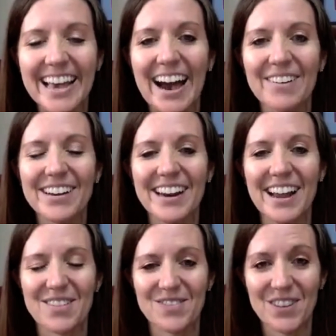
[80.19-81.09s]
How could I
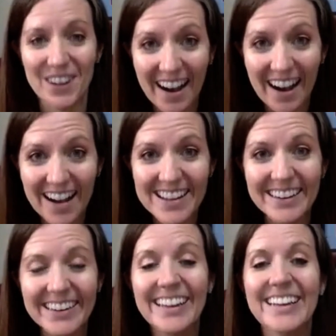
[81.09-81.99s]
have
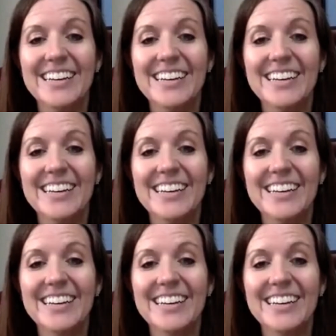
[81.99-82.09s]
forgotten